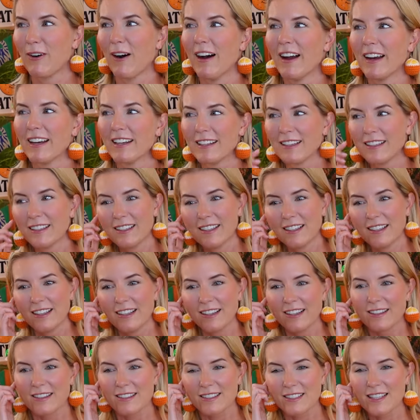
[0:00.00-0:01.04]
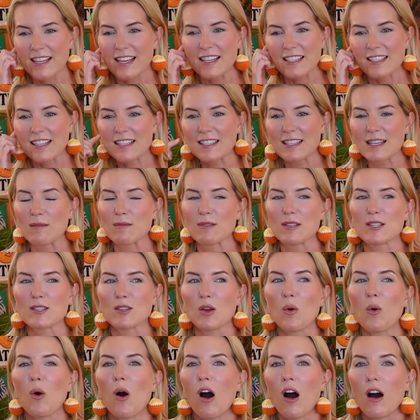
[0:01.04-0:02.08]
find things that seem
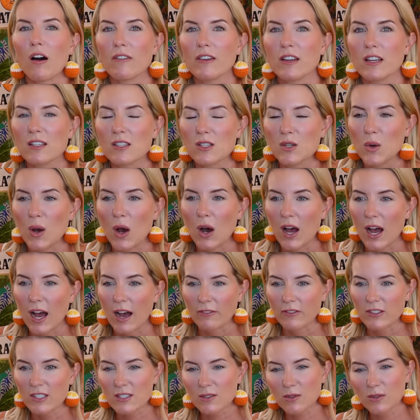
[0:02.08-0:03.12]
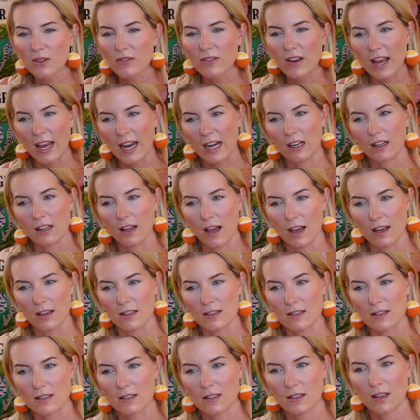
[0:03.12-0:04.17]
so obvious, you have to sort of
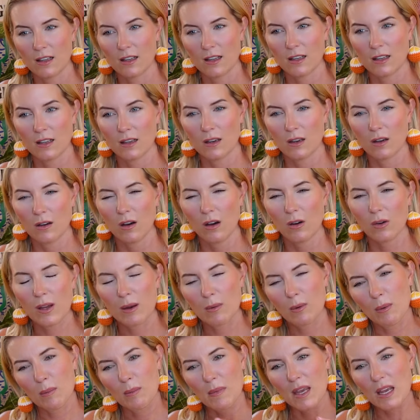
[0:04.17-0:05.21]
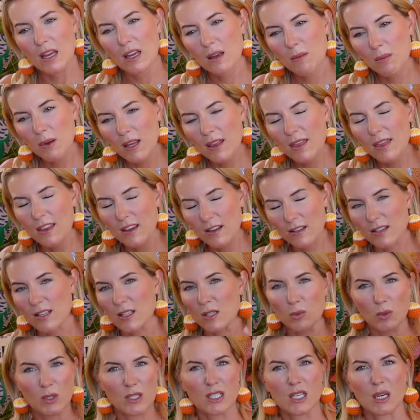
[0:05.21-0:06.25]
analyze, okay, well, maybe this
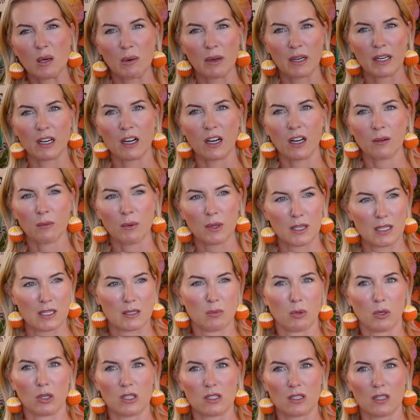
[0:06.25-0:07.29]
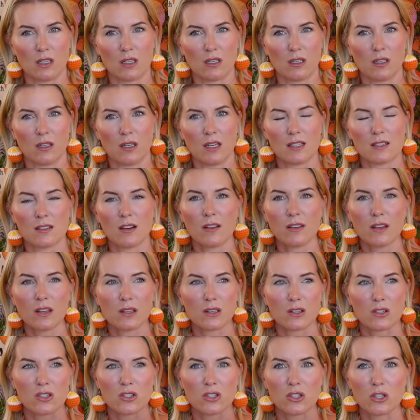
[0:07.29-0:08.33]
is what's going on with this person. It's not that
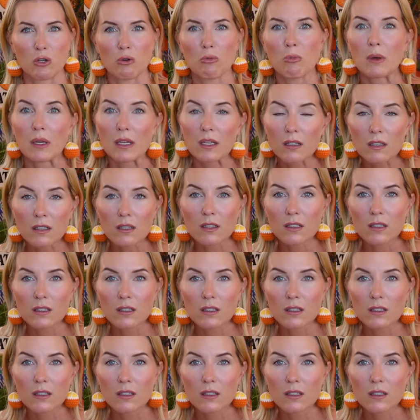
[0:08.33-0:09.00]
they're stupid.